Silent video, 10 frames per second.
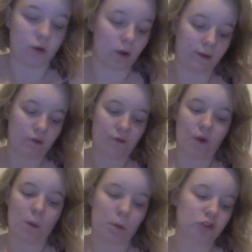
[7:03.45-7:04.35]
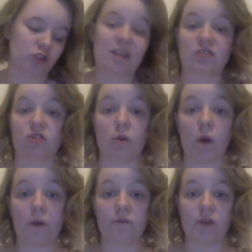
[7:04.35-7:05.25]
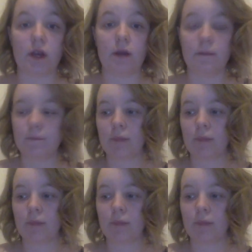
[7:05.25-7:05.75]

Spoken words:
like if you find one shade that's too light for you,